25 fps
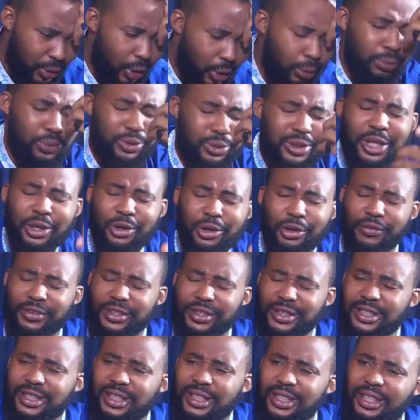Come to think of
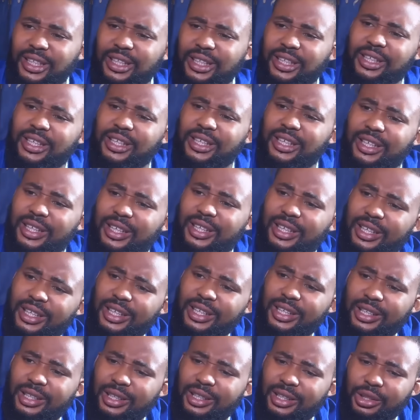it,
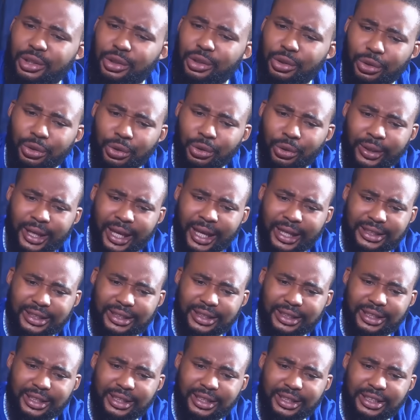do you know
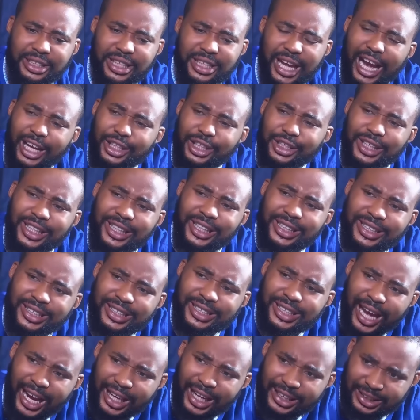that she actually
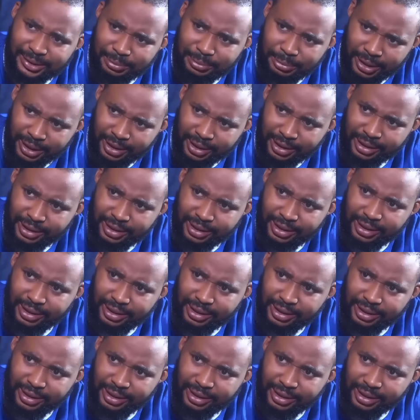sacked me?